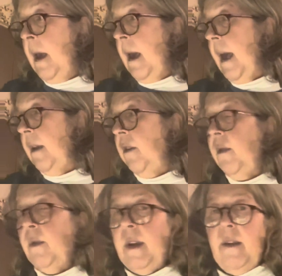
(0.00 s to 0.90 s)
and
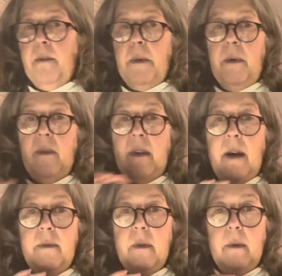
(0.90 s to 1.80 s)
2 teaspoons
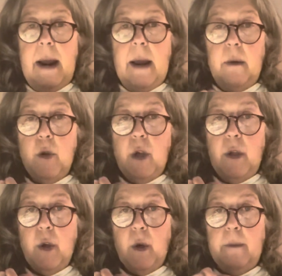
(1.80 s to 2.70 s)
of ground
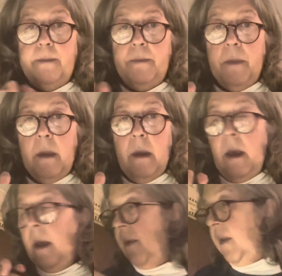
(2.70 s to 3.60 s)
ginger.
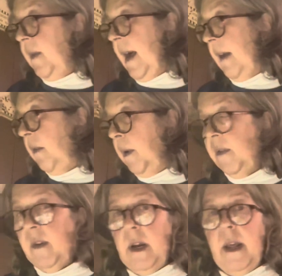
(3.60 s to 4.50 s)
So that's
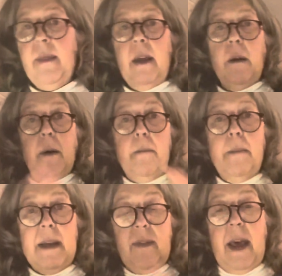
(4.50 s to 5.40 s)
what's gonna, then you're gonna
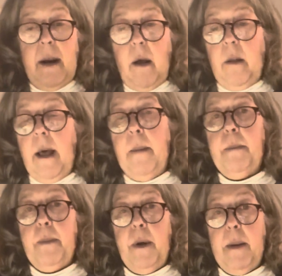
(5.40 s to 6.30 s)
mix that all up,
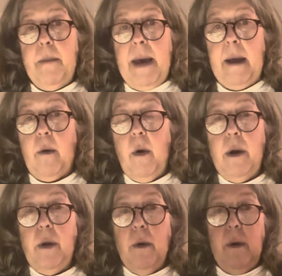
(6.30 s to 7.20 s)
put it back
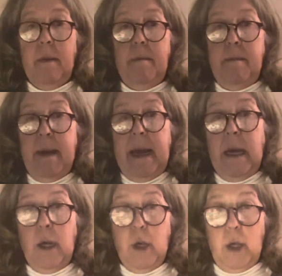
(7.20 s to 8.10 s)
on your
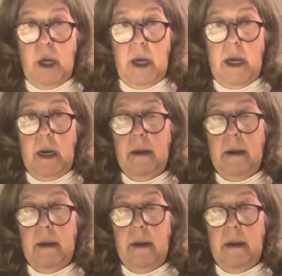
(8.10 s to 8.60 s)
baking sheet,